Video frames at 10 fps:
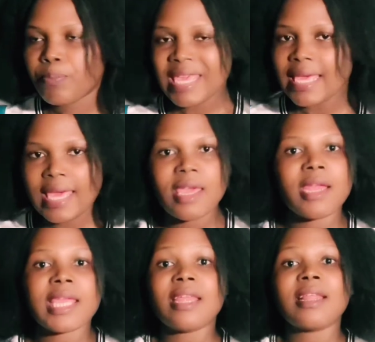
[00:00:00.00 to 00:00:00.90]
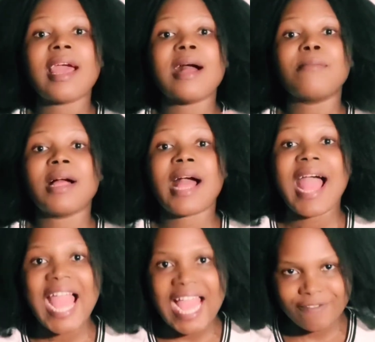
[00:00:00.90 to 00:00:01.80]
big hair can come
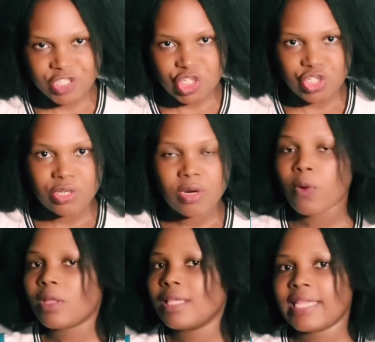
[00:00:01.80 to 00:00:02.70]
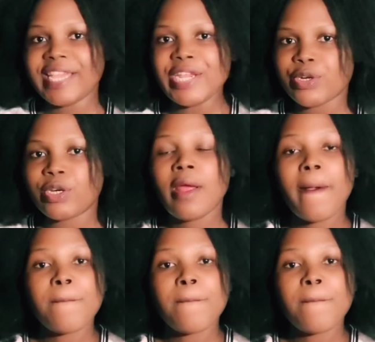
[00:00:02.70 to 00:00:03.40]
after or later,